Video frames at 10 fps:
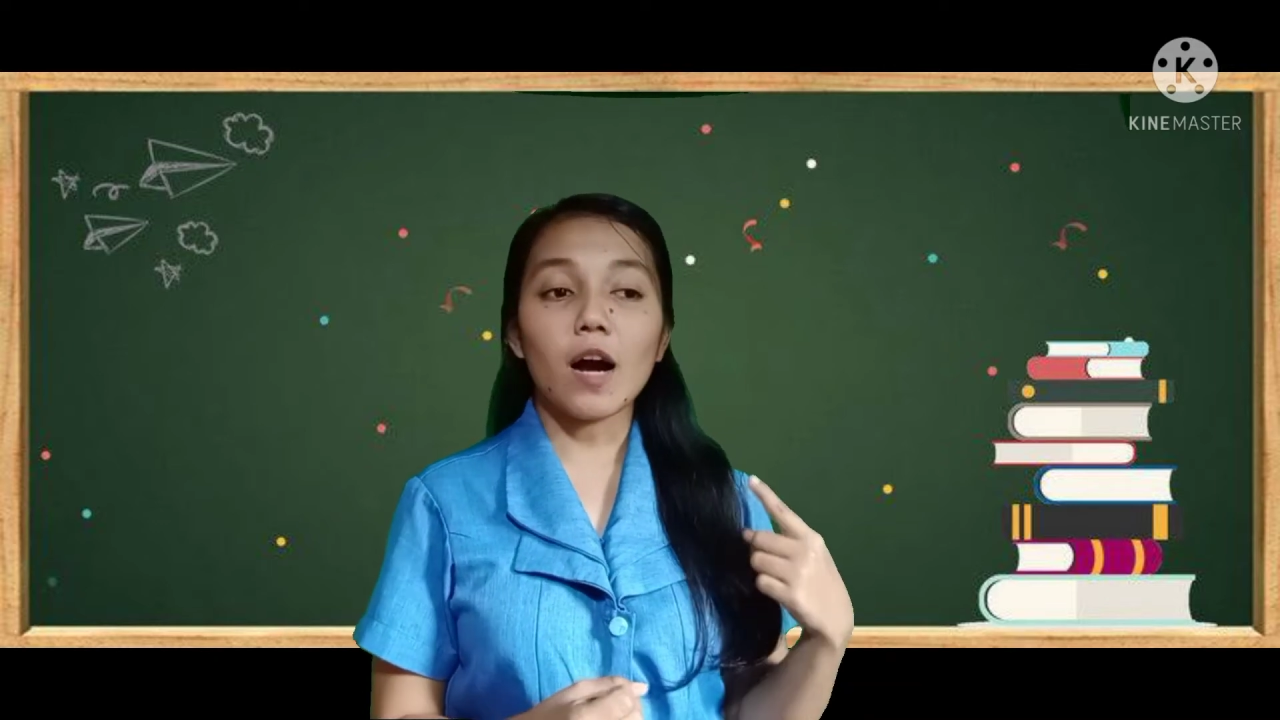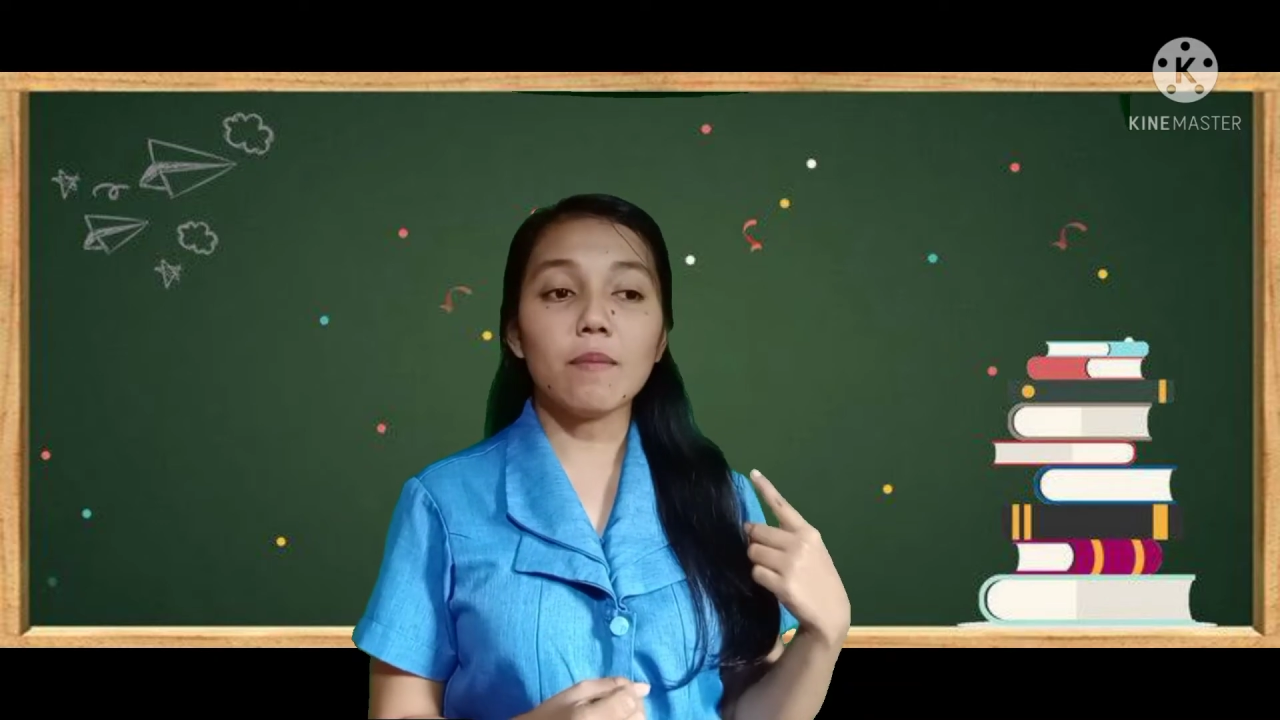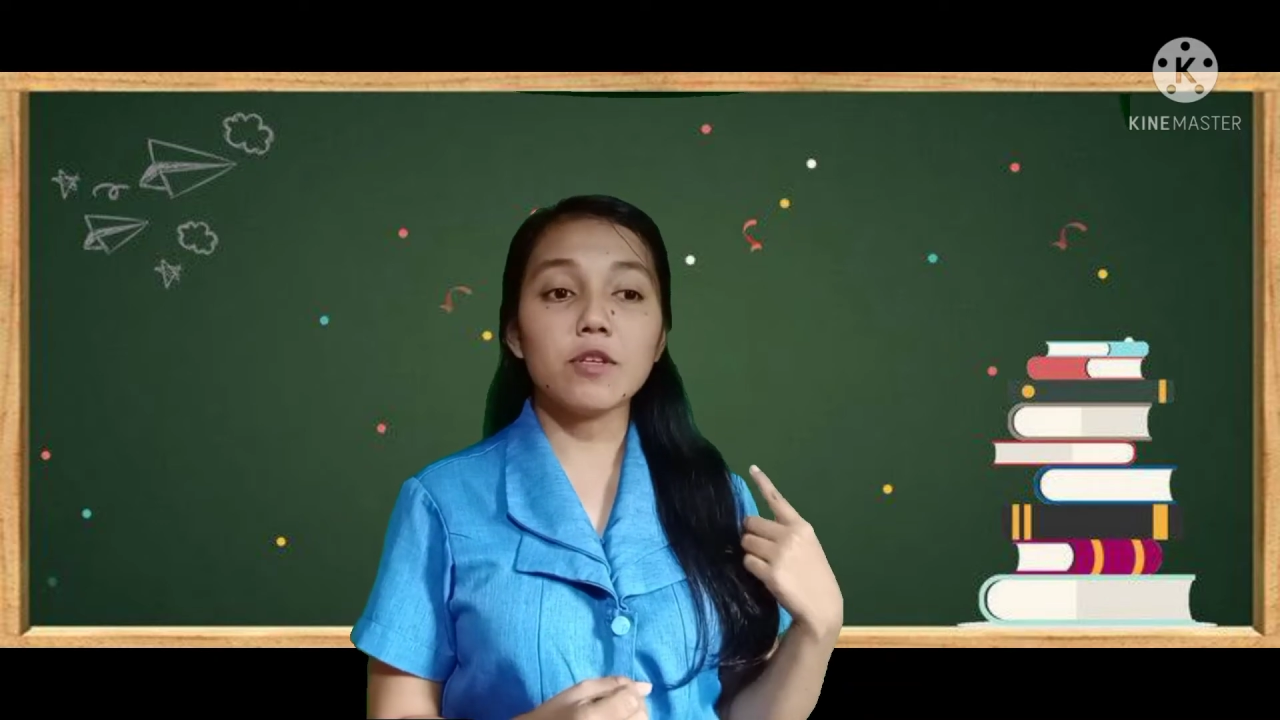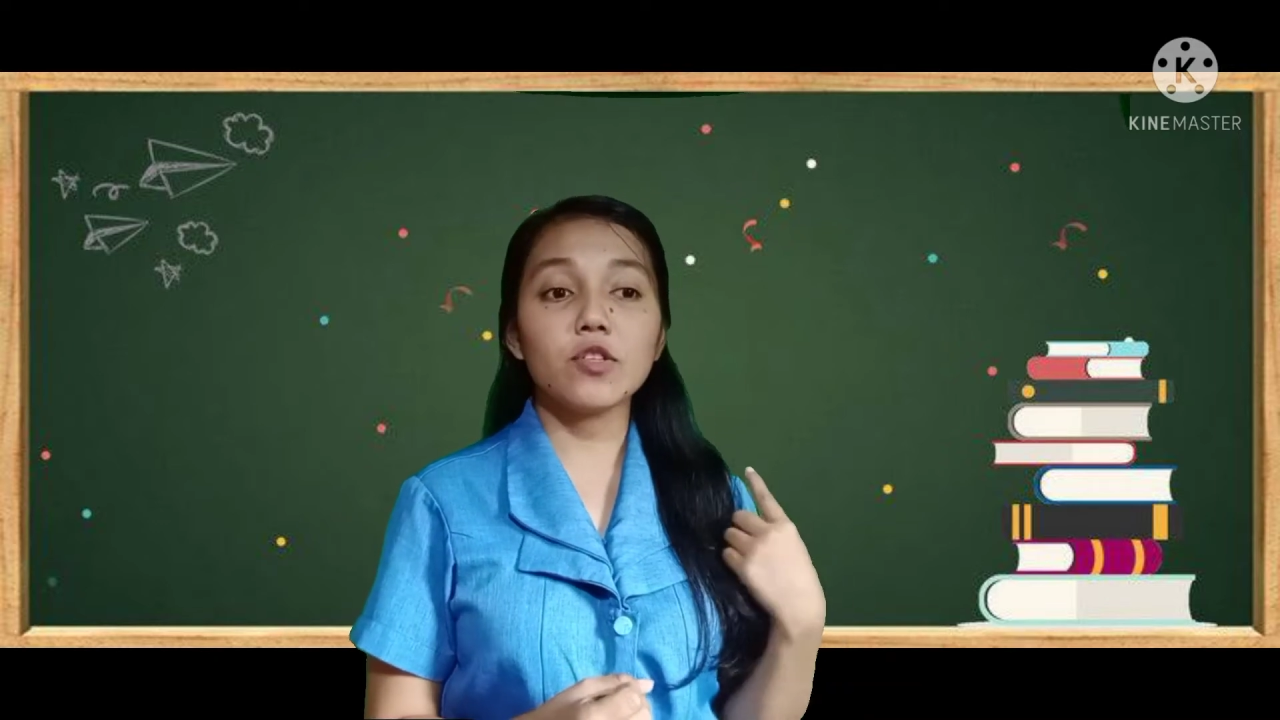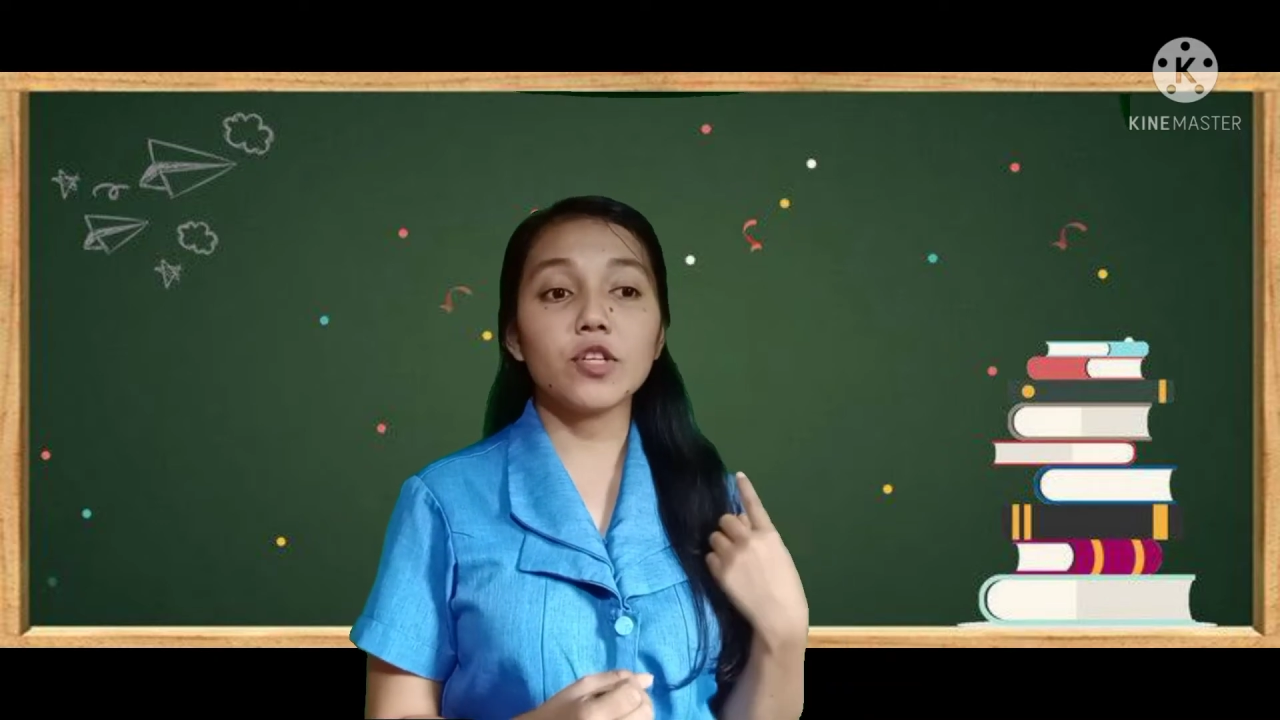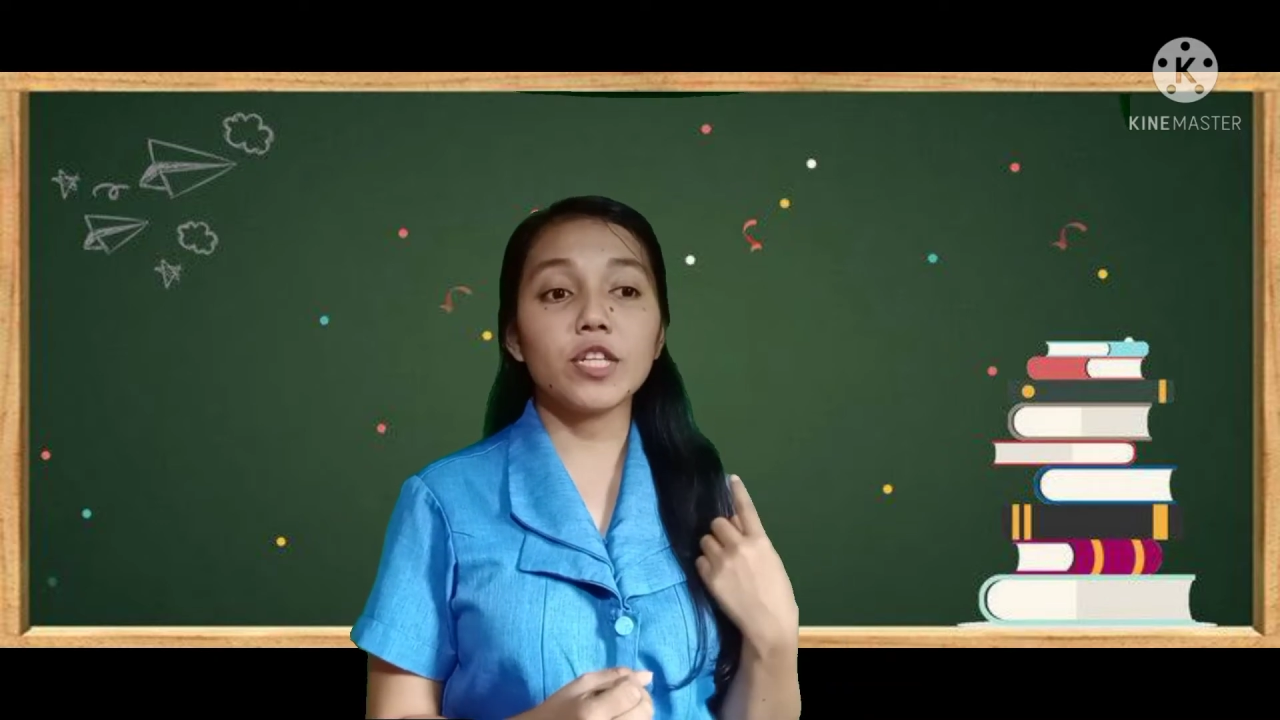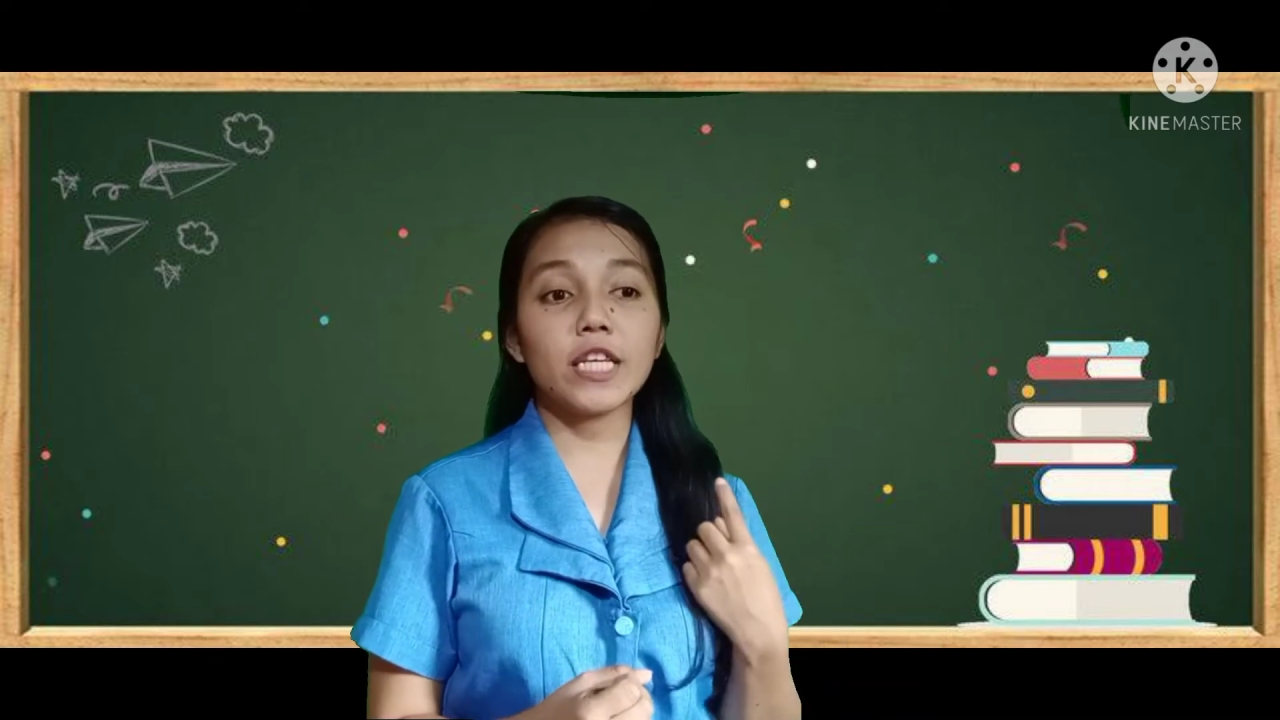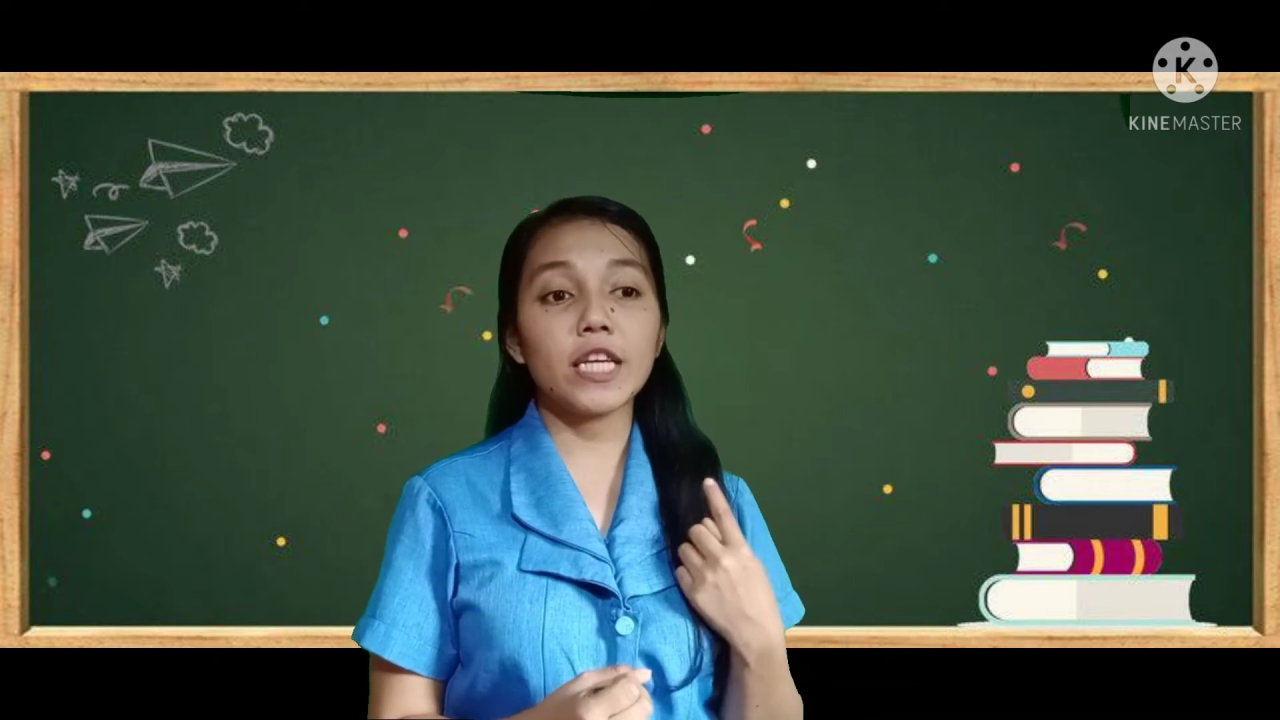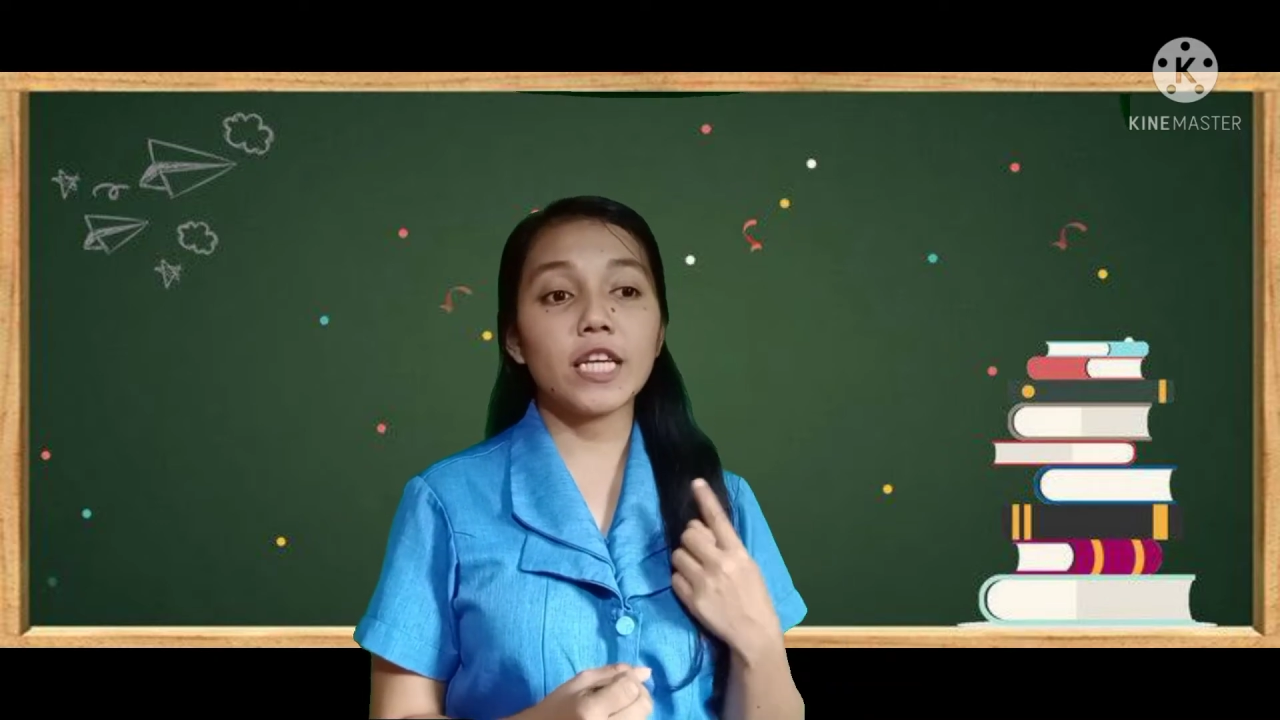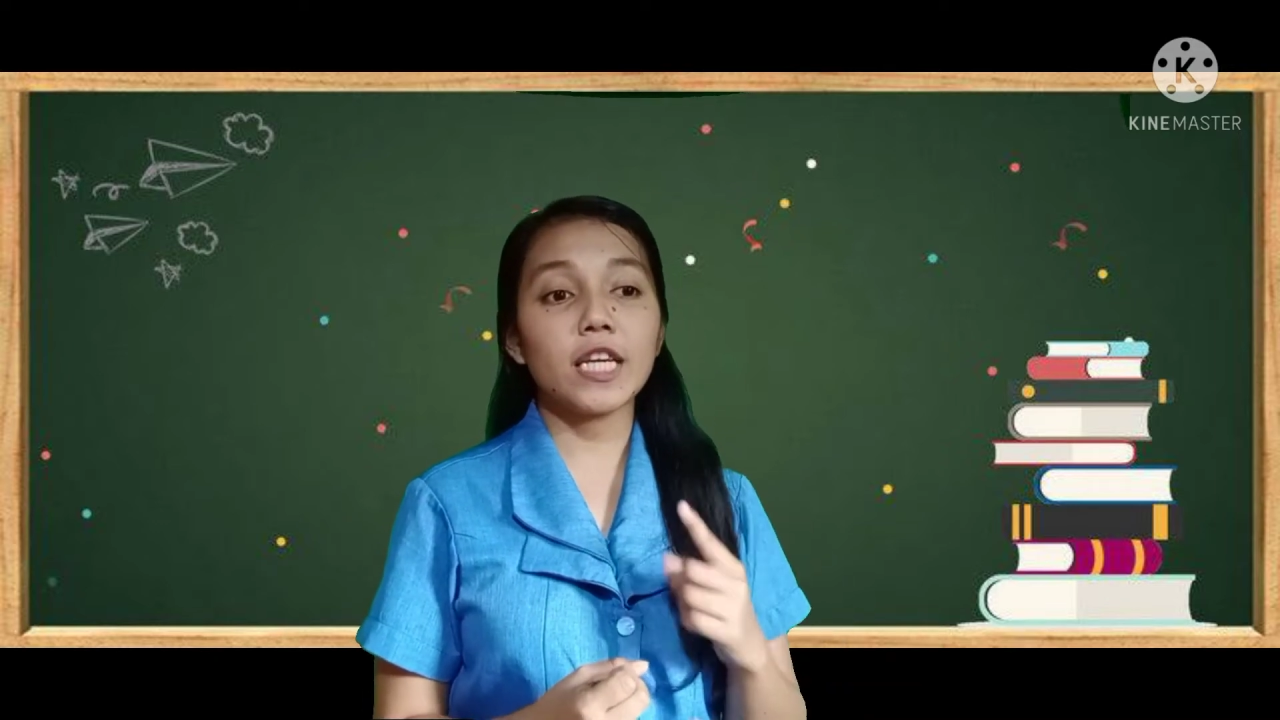
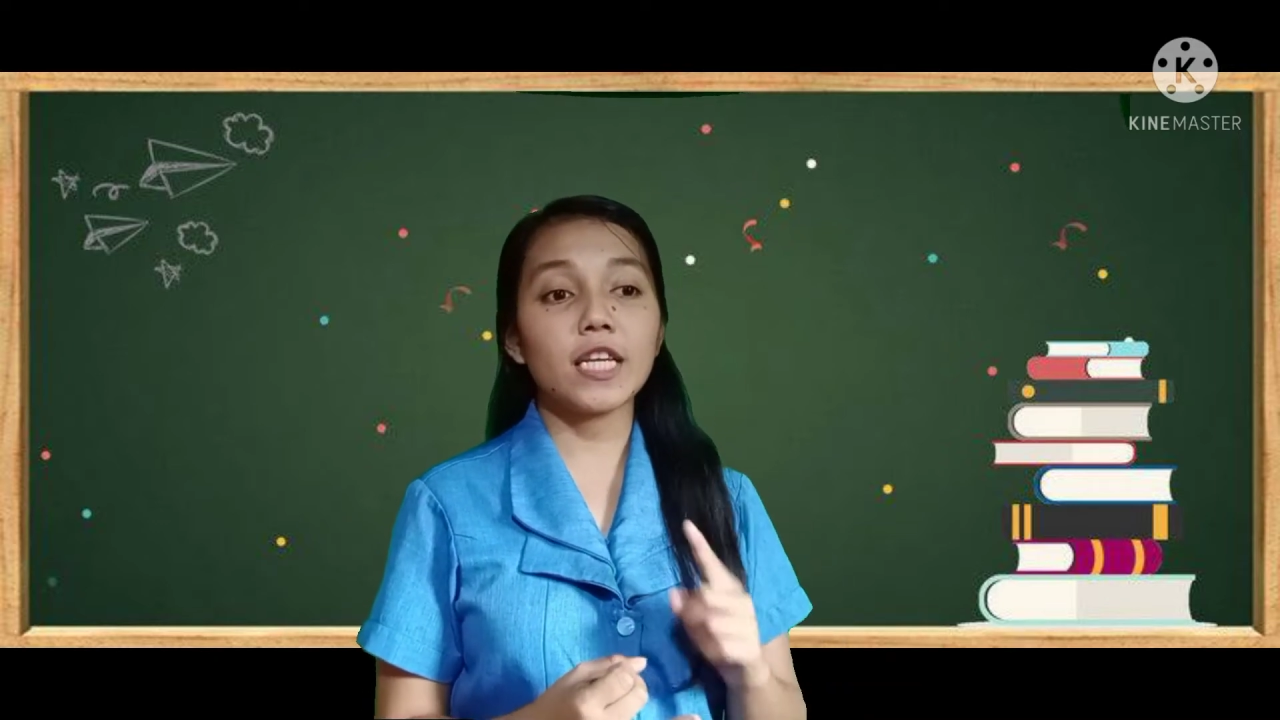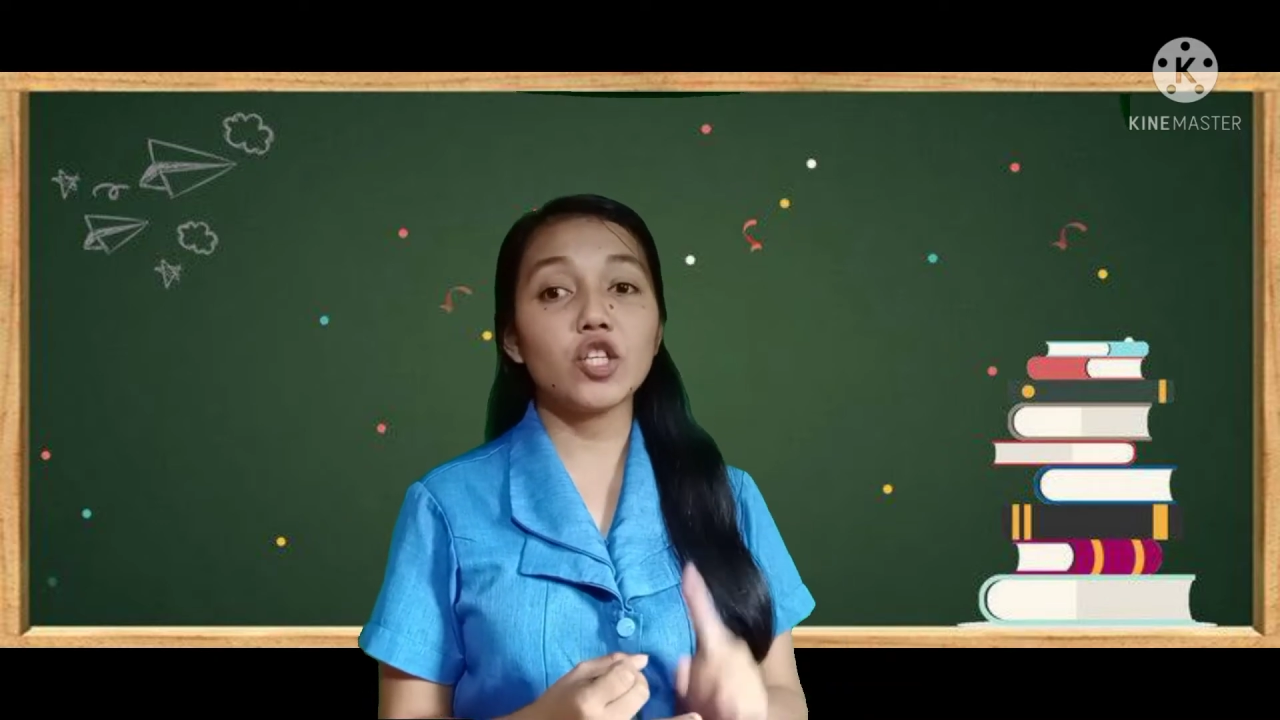inserting